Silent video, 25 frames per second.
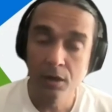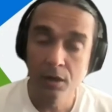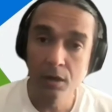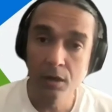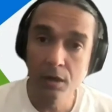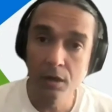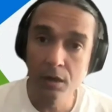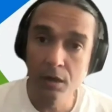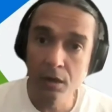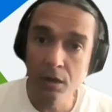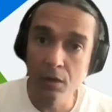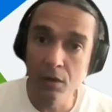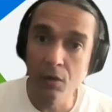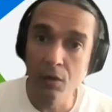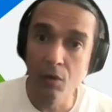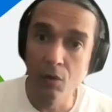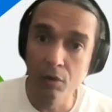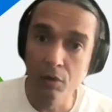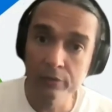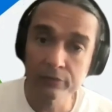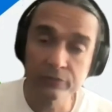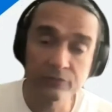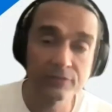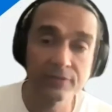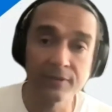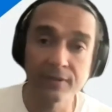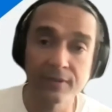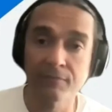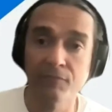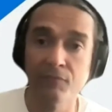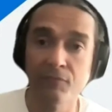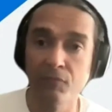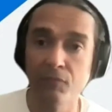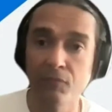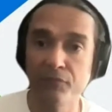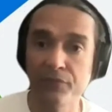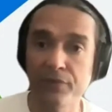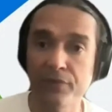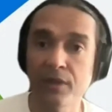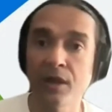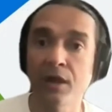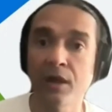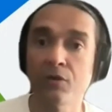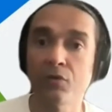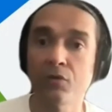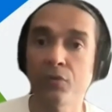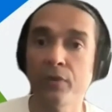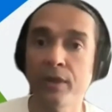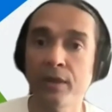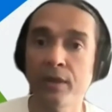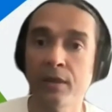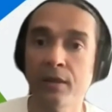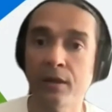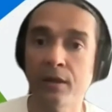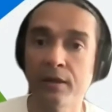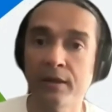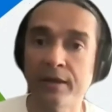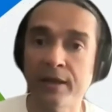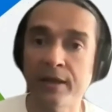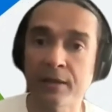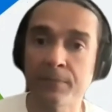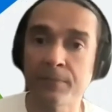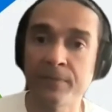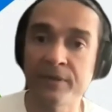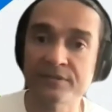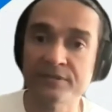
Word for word: uh, all see we are doing a tech